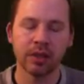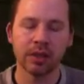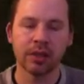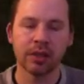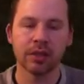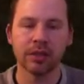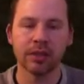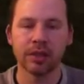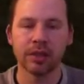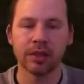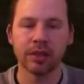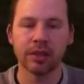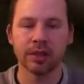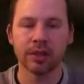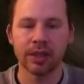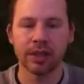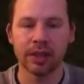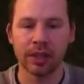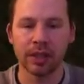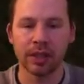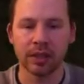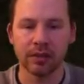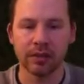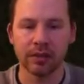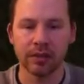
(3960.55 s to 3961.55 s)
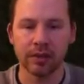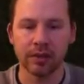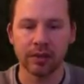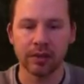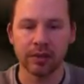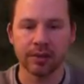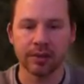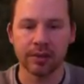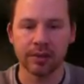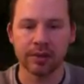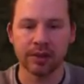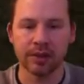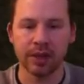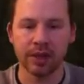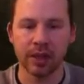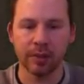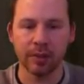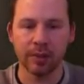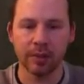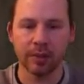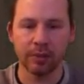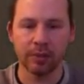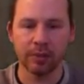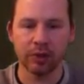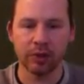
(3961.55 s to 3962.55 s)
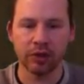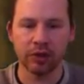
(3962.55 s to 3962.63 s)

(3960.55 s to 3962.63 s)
your nail gun for the first time. I'm not